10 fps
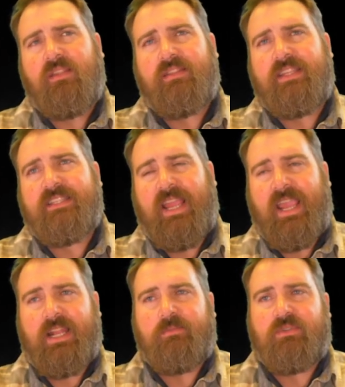these
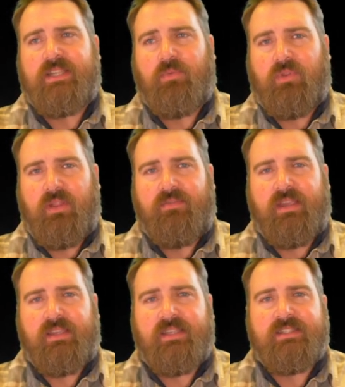animals that were
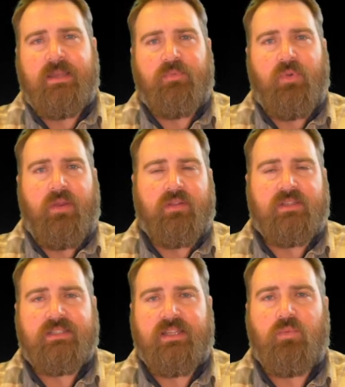living
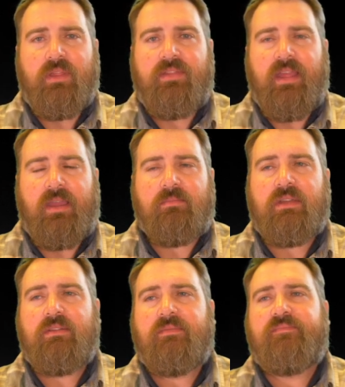contemporaneously with them,
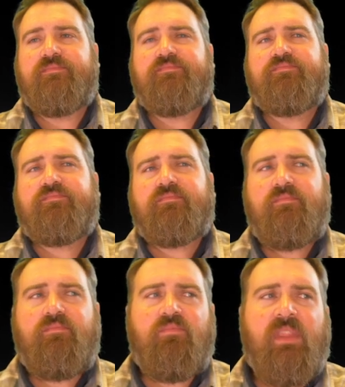
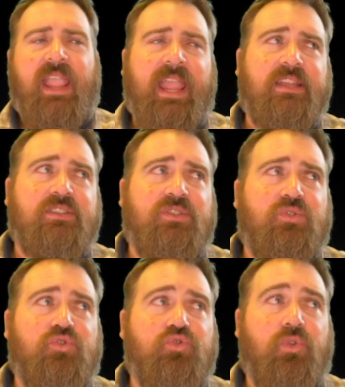and to
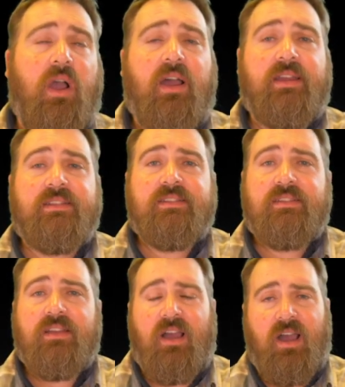draw it
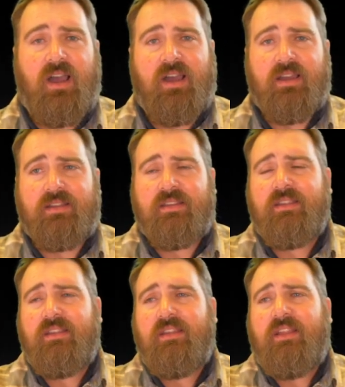on
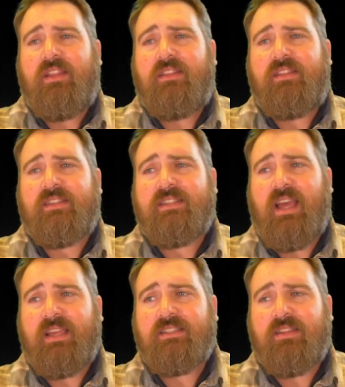the
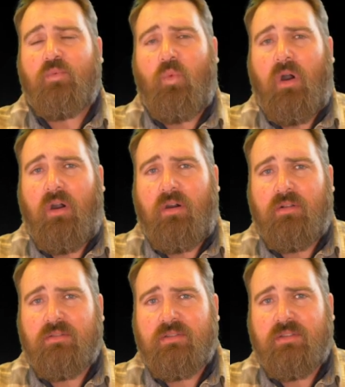sides of the
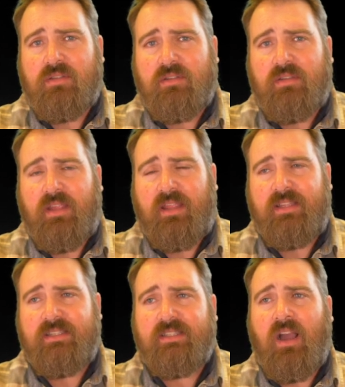walls, and
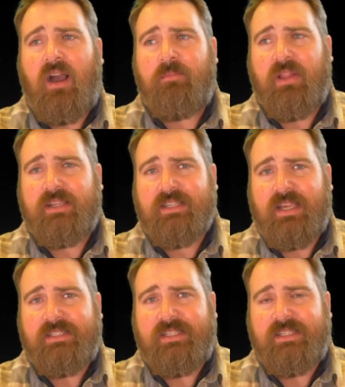these complex
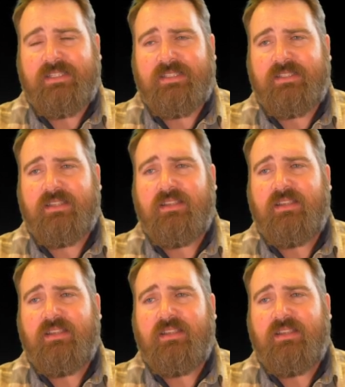ideas